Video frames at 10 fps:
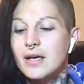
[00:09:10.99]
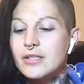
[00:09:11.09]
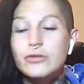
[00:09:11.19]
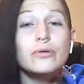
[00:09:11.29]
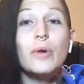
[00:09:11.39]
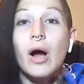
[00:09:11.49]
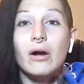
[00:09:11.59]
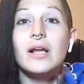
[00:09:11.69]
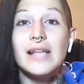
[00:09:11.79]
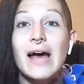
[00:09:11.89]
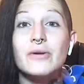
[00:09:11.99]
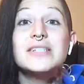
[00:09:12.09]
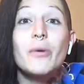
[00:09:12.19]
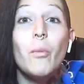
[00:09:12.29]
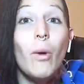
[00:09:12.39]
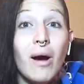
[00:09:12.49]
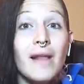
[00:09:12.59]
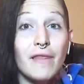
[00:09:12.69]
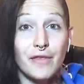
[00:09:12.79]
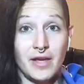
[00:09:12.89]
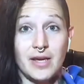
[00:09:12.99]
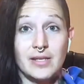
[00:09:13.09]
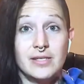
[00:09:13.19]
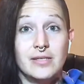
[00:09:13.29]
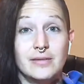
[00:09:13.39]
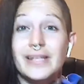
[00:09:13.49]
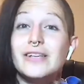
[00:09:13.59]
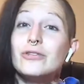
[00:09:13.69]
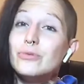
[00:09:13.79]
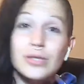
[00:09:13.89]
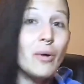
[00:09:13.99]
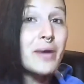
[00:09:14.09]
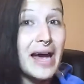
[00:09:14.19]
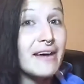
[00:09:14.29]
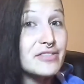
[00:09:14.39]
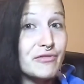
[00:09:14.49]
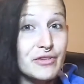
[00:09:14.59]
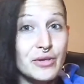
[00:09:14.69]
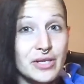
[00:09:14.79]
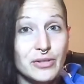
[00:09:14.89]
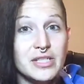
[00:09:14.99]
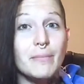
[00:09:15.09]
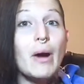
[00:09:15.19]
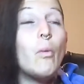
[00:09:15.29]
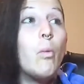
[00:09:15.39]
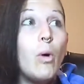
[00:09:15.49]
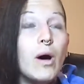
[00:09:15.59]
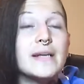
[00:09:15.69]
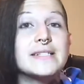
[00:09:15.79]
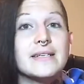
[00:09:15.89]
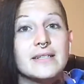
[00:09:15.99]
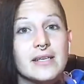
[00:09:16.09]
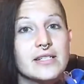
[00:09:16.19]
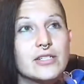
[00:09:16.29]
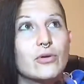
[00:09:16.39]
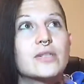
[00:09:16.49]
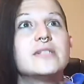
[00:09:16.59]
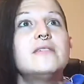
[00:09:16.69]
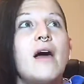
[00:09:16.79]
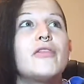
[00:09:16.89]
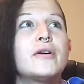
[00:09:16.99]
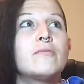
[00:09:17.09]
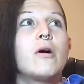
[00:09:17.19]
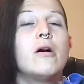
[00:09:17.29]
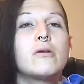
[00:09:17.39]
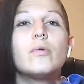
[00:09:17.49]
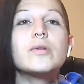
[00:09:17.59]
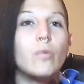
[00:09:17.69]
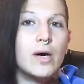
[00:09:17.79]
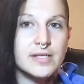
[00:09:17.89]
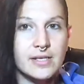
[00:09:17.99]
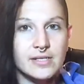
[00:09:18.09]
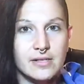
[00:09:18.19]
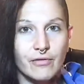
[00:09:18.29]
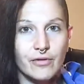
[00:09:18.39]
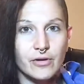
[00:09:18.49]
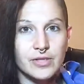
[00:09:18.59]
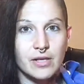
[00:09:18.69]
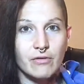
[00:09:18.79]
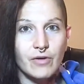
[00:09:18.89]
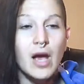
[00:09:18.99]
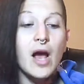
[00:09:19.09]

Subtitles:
You are allowed to want things. Like, you don't have to feel guilty about wanting things. There is nothing wrong with wanting stuff for yourself.